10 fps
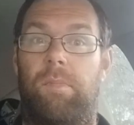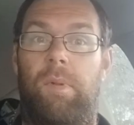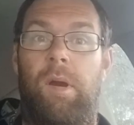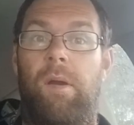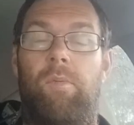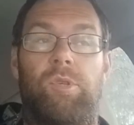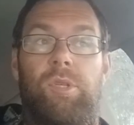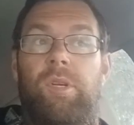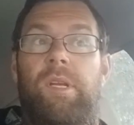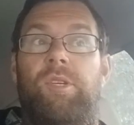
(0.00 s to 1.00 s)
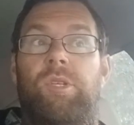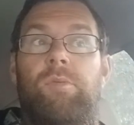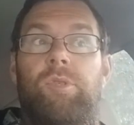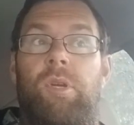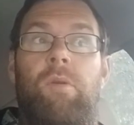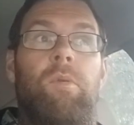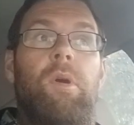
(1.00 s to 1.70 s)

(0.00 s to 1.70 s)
It wasn't an issue, so